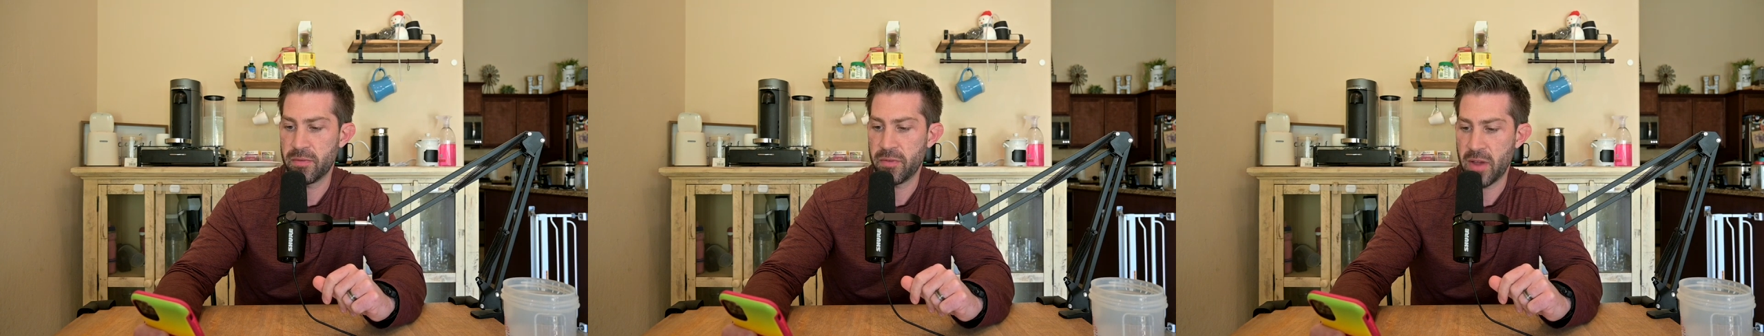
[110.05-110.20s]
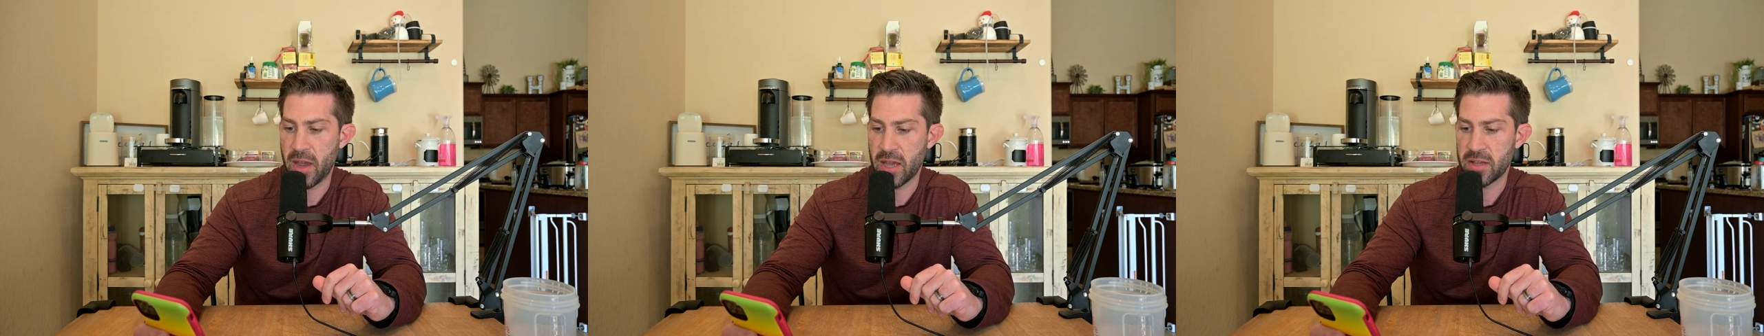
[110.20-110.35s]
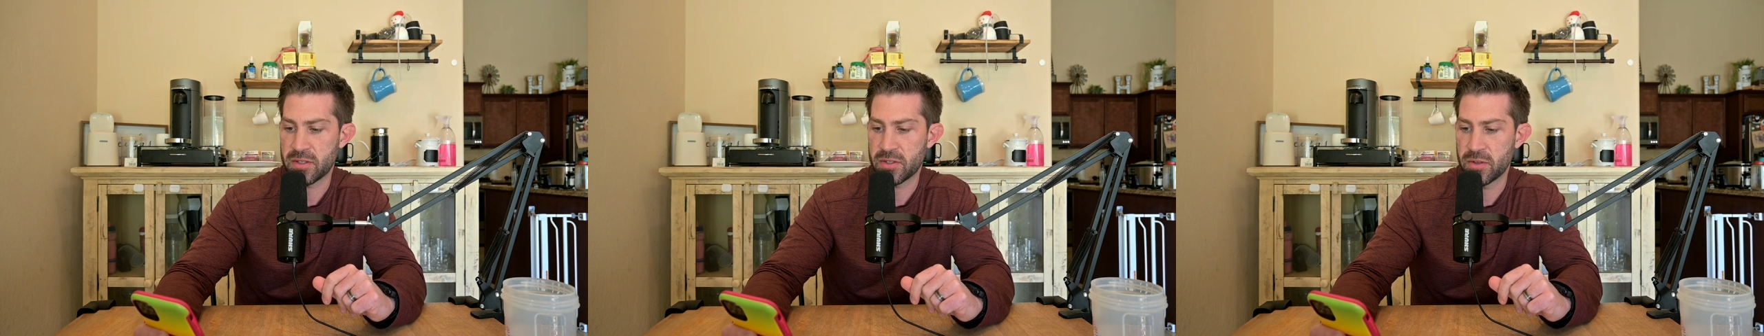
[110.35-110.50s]

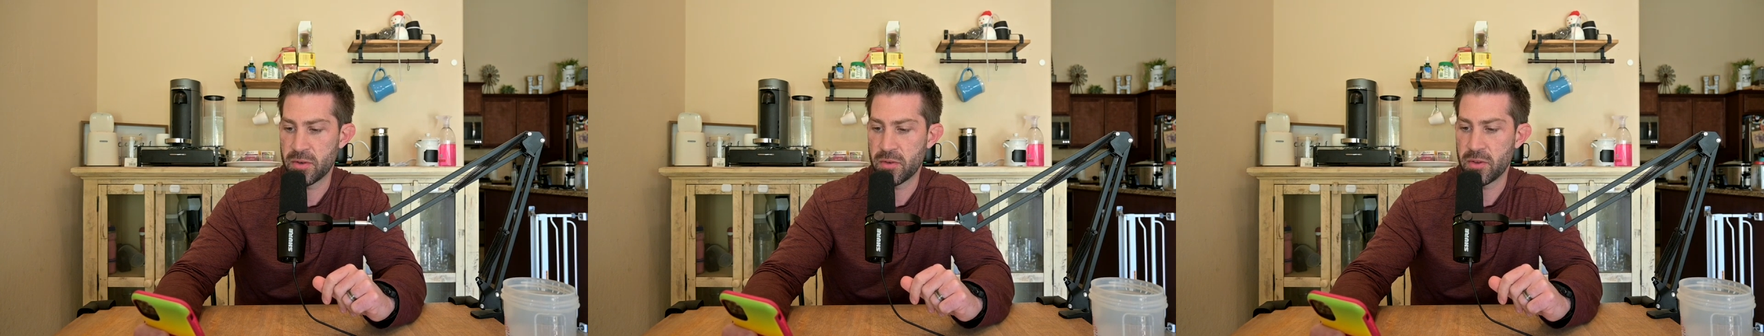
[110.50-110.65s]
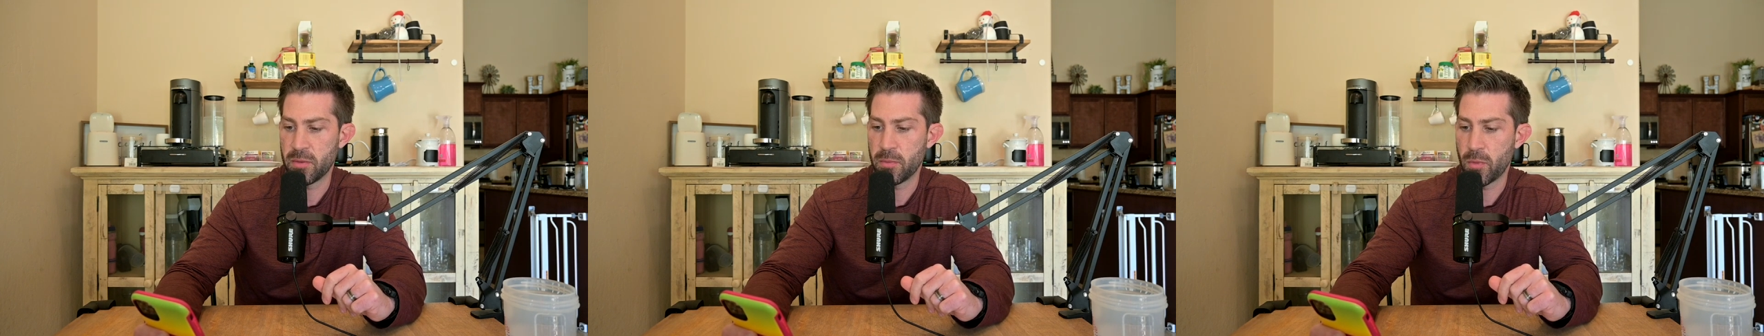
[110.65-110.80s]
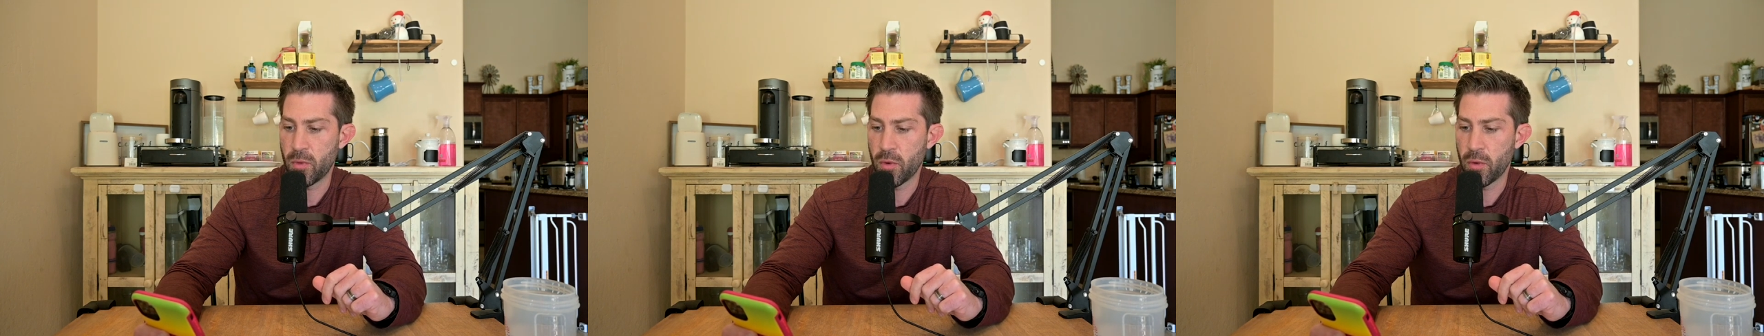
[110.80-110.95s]
faster
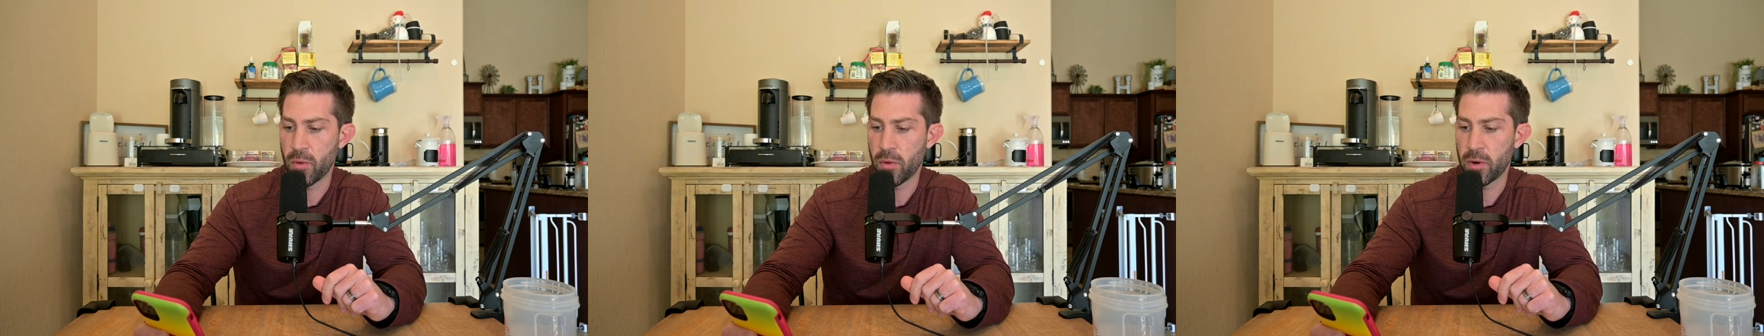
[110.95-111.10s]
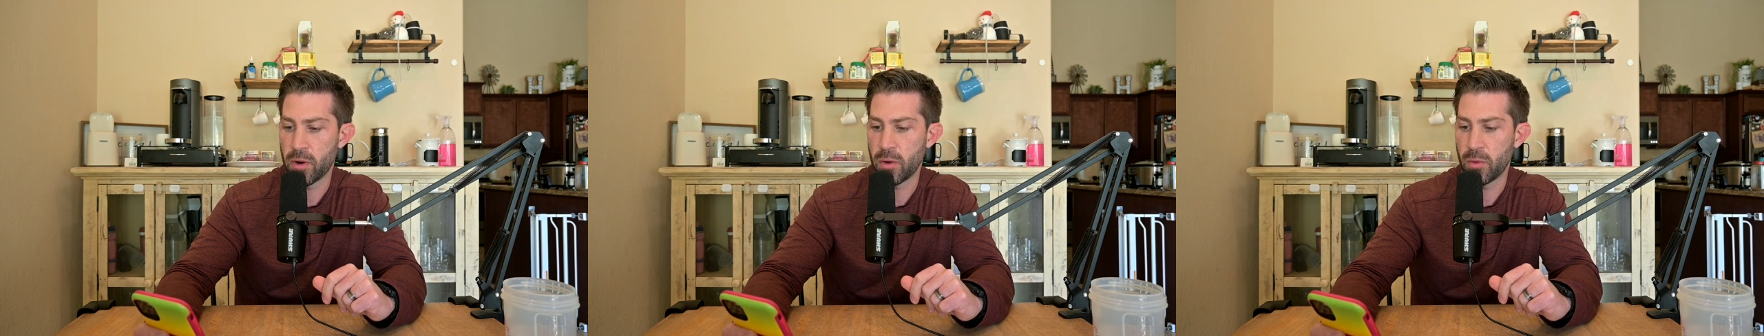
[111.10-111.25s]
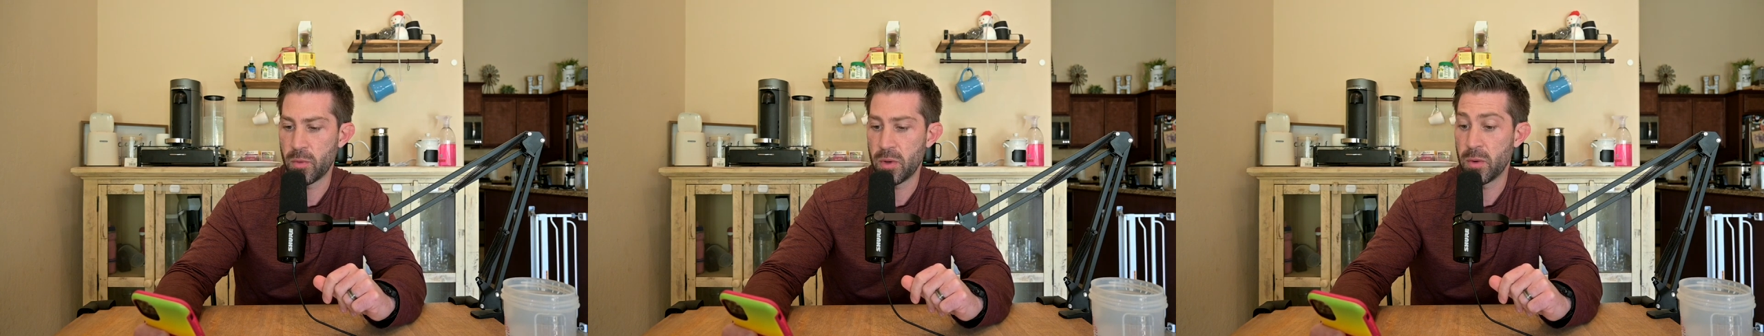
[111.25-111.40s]
the
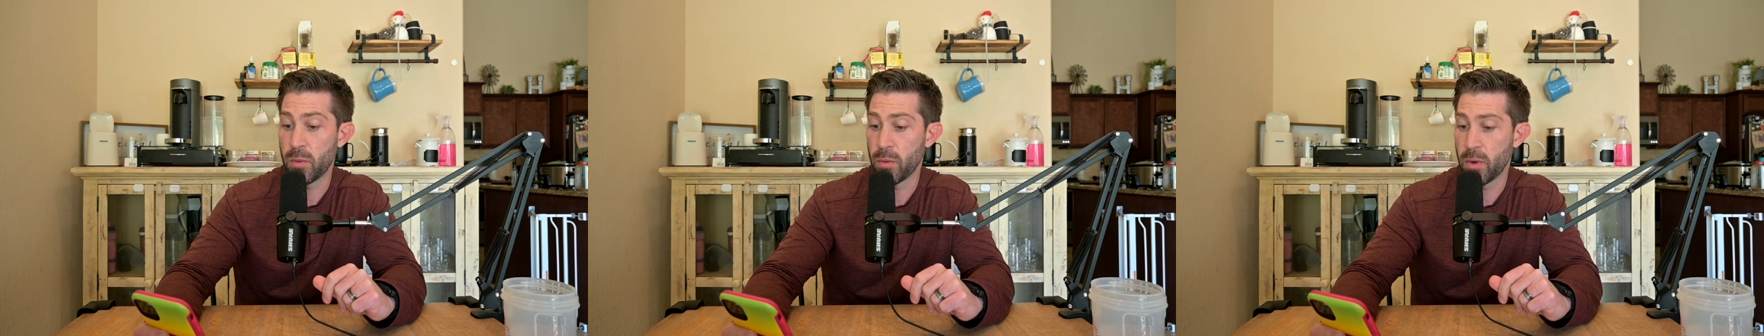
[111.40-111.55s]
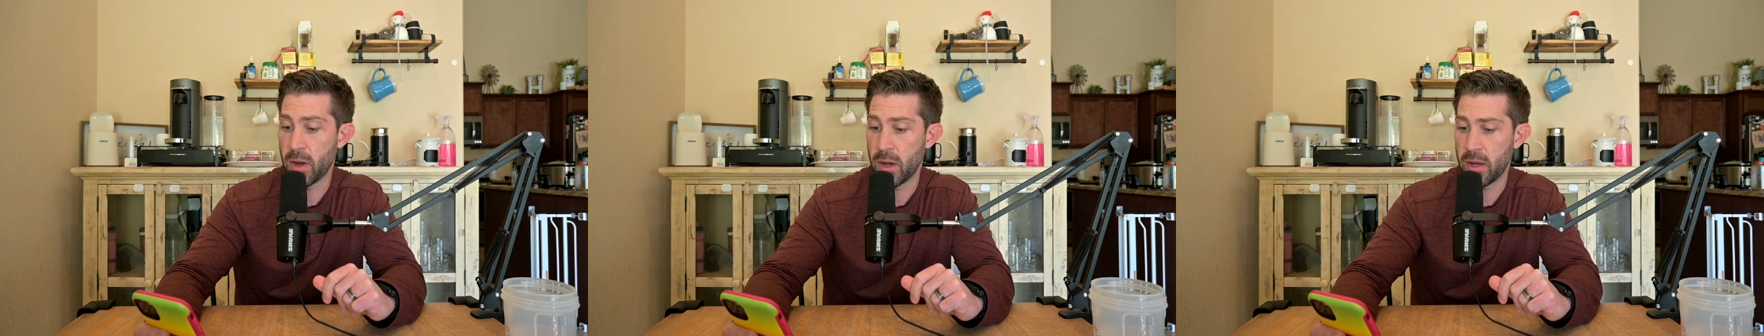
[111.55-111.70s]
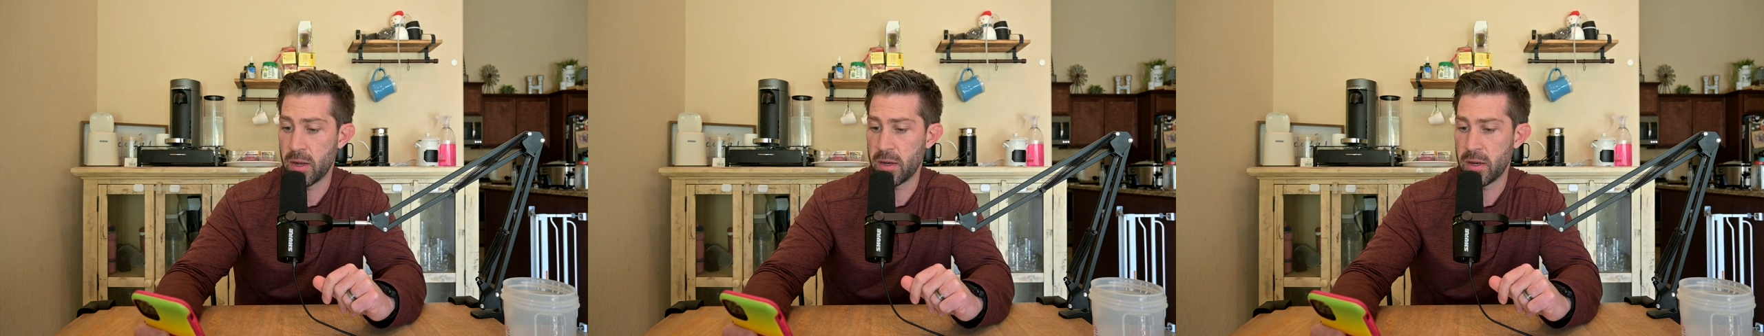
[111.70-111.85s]
more we
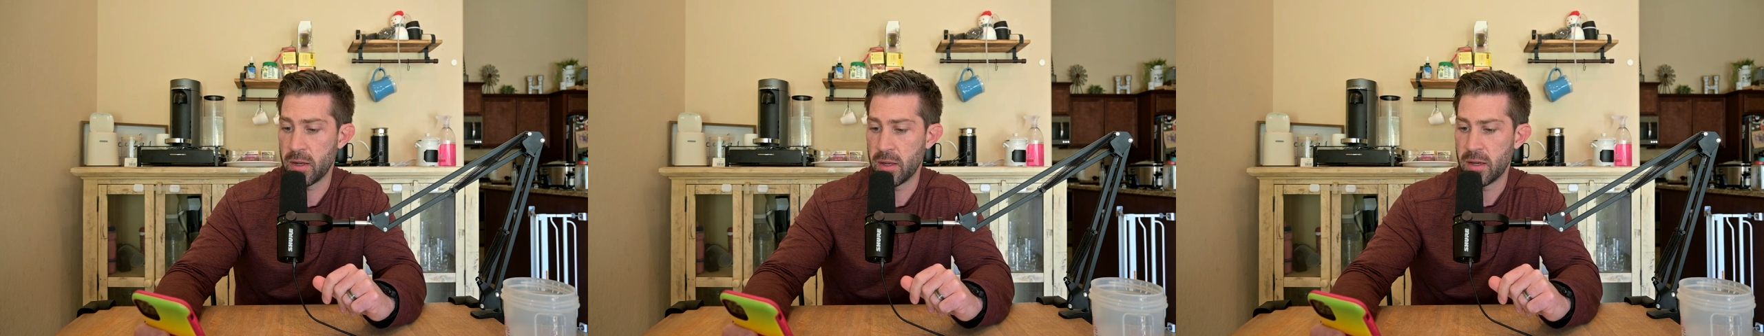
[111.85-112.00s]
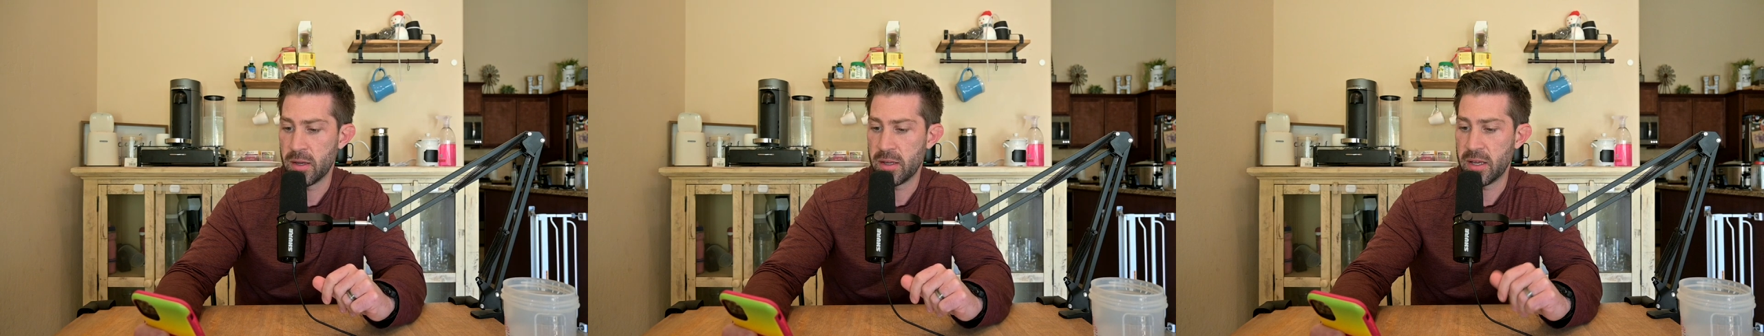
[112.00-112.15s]
run.